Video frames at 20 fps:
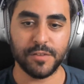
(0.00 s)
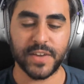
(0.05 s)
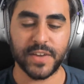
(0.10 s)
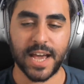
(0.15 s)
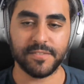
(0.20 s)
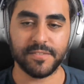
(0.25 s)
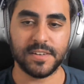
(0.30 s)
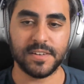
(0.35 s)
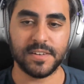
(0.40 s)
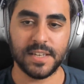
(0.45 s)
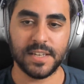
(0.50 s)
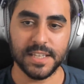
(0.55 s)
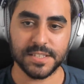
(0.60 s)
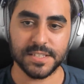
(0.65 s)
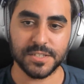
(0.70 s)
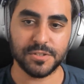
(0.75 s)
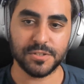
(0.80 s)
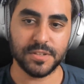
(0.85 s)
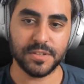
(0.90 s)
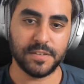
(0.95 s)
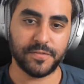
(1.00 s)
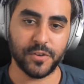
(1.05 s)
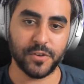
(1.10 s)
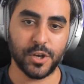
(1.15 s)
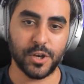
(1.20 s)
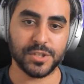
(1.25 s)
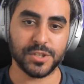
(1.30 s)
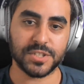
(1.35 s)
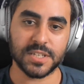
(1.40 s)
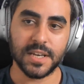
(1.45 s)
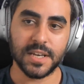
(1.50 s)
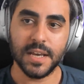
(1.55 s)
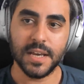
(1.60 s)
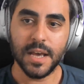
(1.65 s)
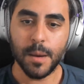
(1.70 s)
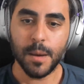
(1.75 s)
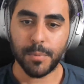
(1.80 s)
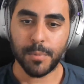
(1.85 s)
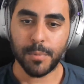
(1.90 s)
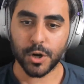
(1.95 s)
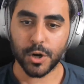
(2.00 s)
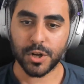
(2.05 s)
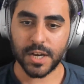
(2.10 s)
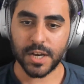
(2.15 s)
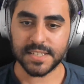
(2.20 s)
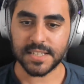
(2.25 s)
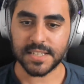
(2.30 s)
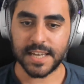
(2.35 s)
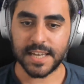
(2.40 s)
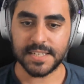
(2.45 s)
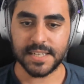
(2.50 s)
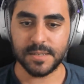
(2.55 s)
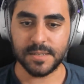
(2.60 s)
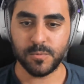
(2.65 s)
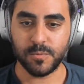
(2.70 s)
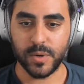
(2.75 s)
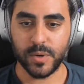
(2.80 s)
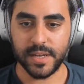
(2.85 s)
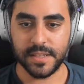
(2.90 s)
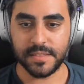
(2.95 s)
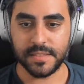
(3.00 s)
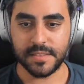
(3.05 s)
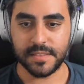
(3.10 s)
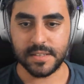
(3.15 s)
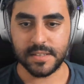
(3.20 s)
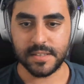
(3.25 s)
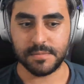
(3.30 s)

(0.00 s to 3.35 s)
If you haven't listened to the first podcast I did with